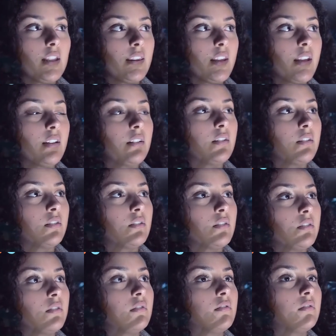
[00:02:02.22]
and then,
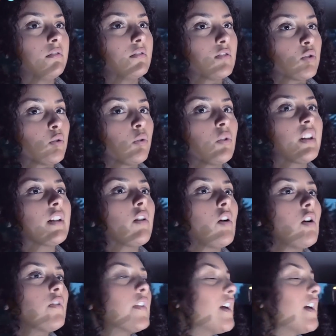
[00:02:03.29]
so let, on